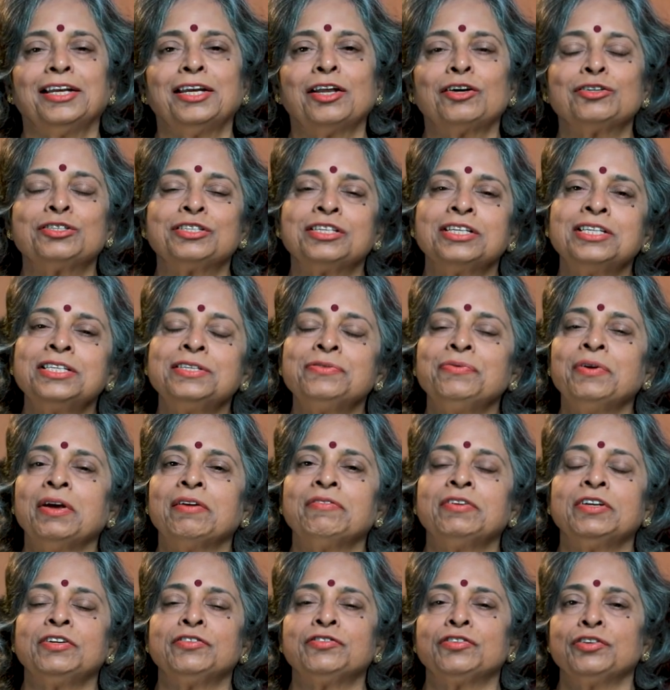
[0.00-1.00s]
Now, since we
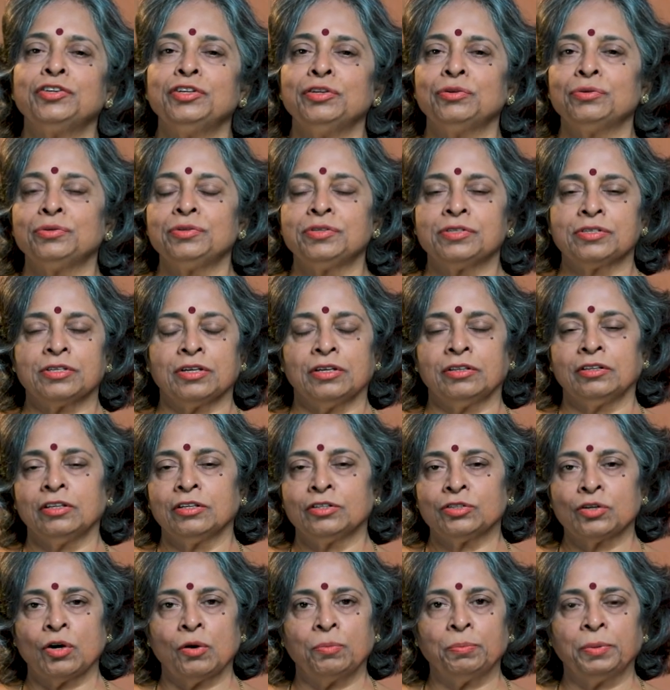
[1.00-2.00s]
have introduced
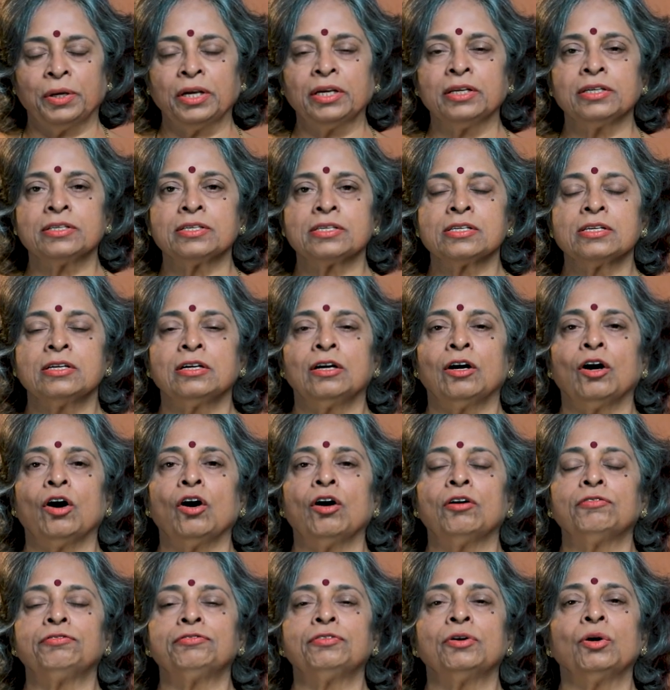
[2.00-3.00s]
the topics
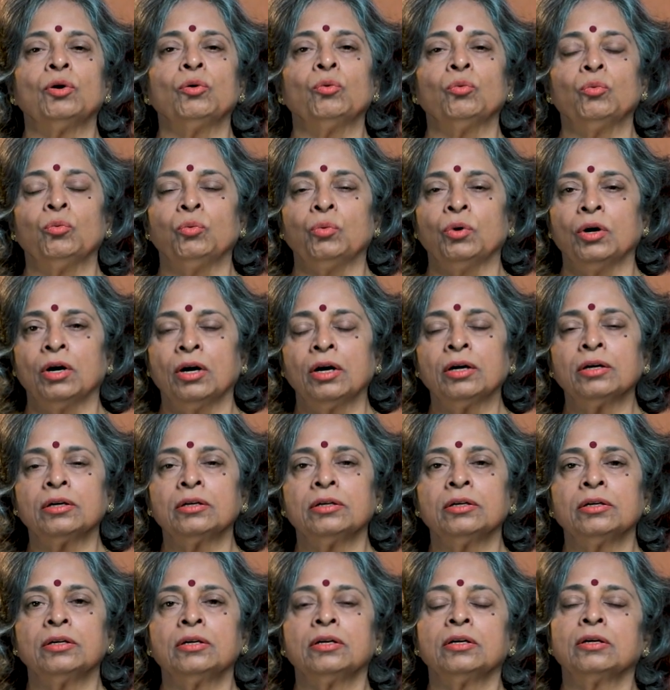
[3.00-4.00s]
of
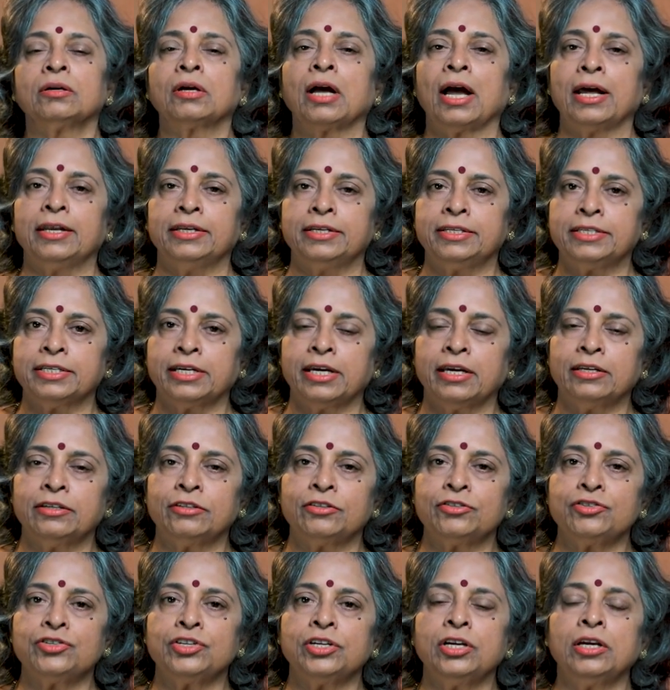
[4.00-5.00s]
work, kinetic
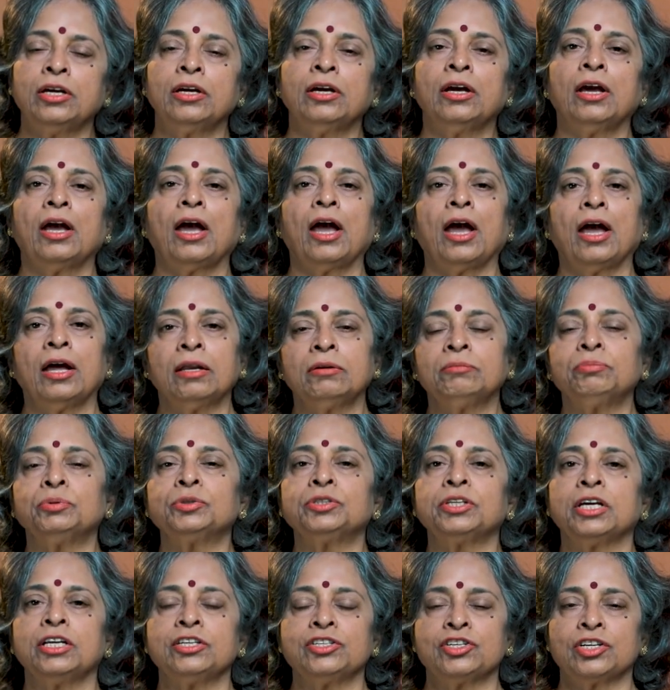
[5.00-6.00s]
energy and
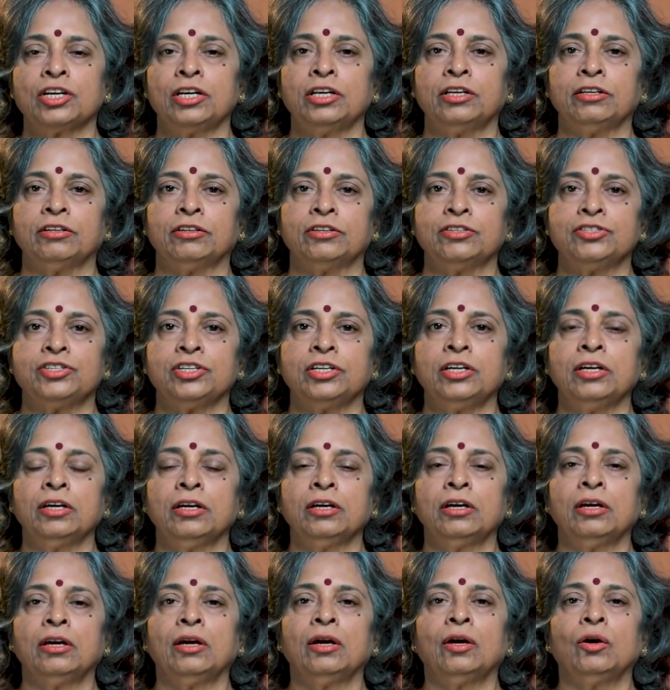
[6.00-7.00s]
potential
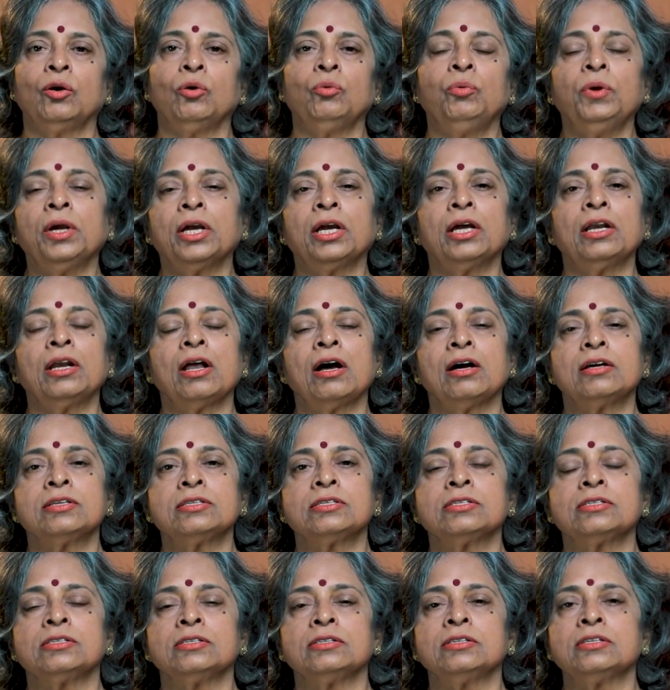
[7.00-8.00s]
energy, we can
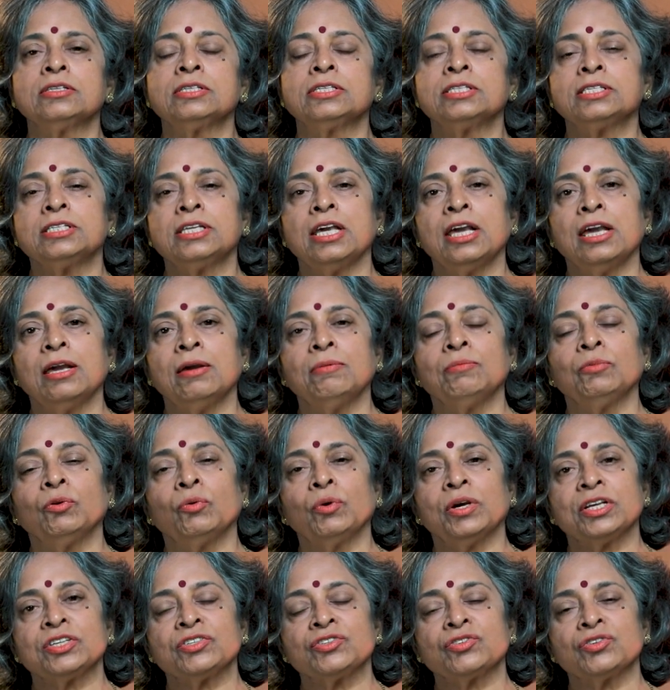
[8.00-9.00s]
ask the same
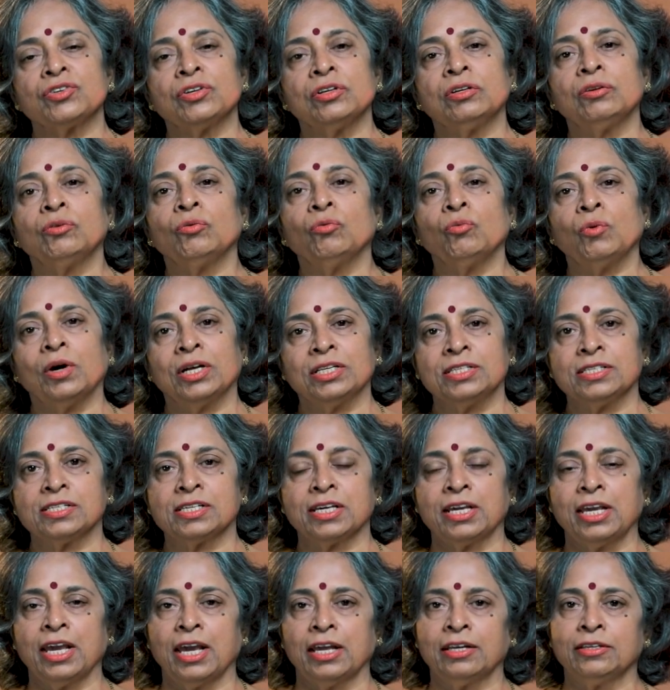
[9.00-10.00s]
question once
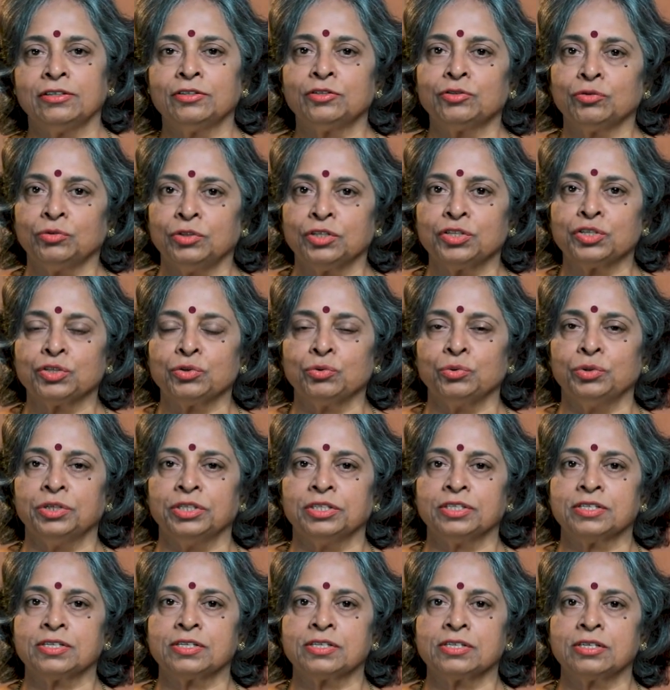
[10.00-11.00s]
again to the
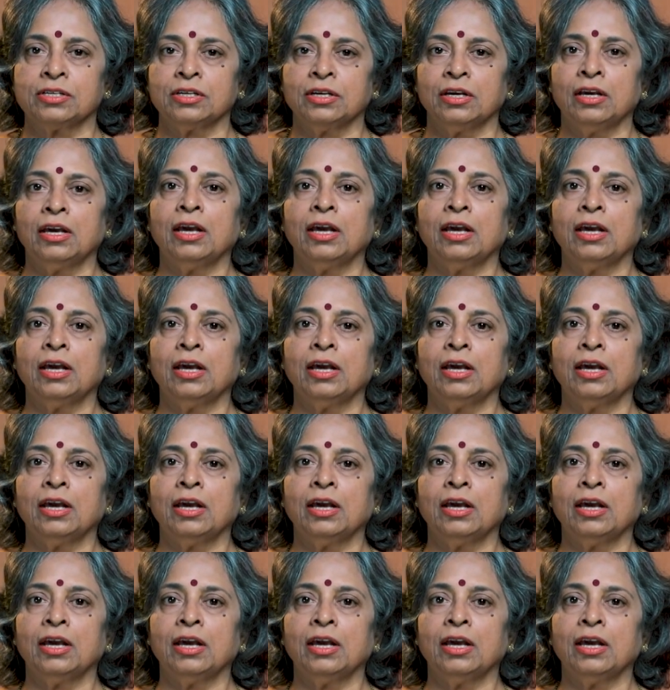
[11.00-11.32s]
students.